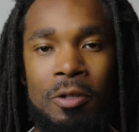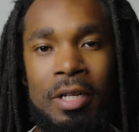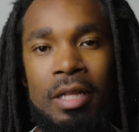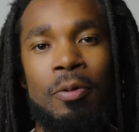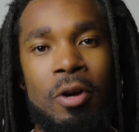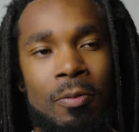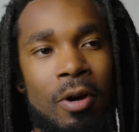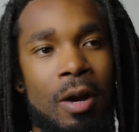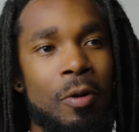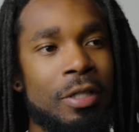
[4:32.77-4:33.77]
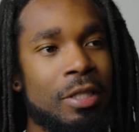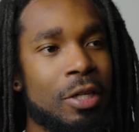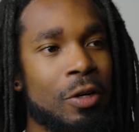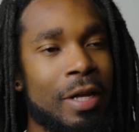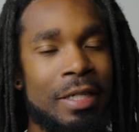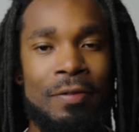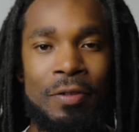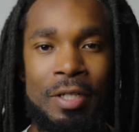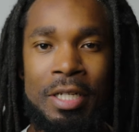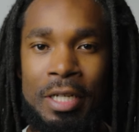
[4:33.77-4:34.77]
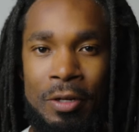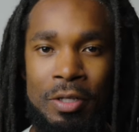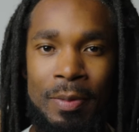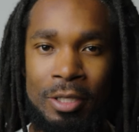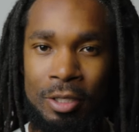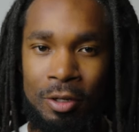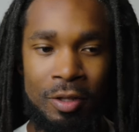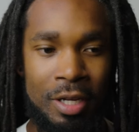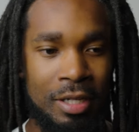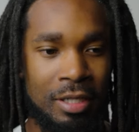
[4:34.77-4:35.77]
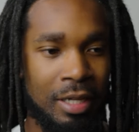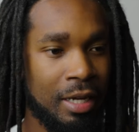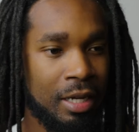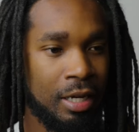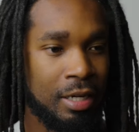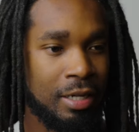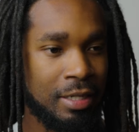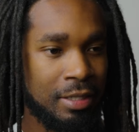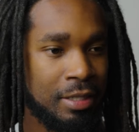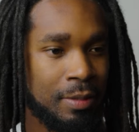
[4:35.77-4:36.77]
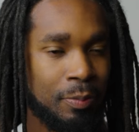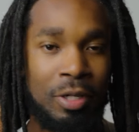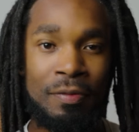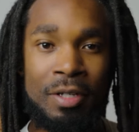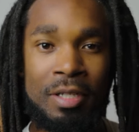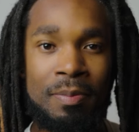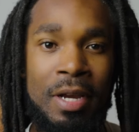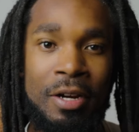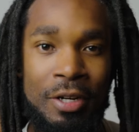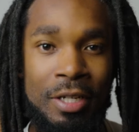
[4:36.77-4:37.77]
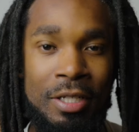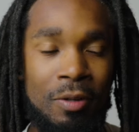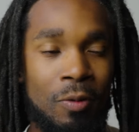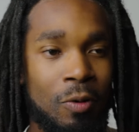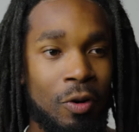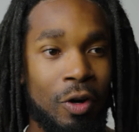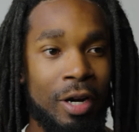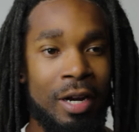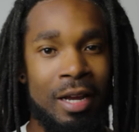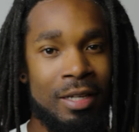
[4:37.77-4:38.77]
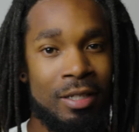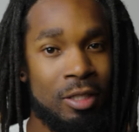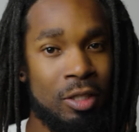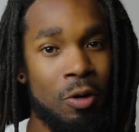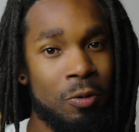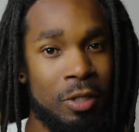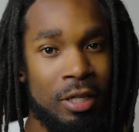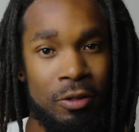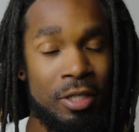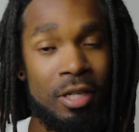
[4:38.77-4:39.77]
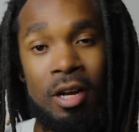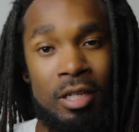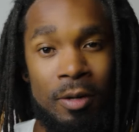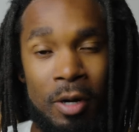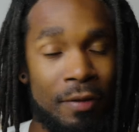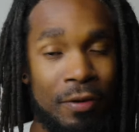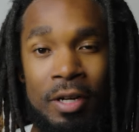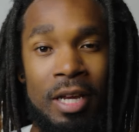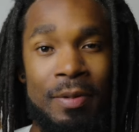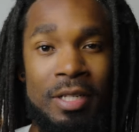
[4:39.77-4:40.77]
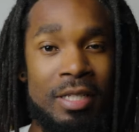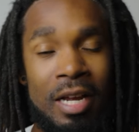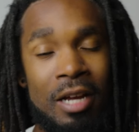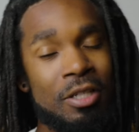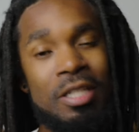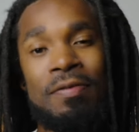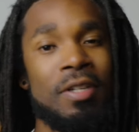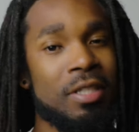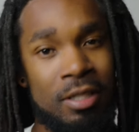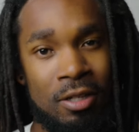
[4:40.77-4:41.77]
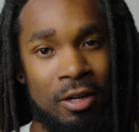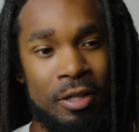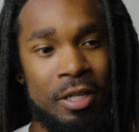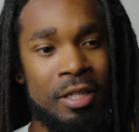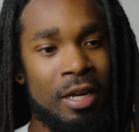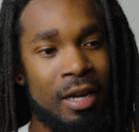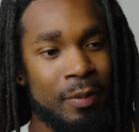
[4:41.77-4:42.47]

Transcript: I was at the point where I want to know like different details about certain things, like Gus's previous marriage or Sonia or Sonia, whatever her name is, and how she fits into all this.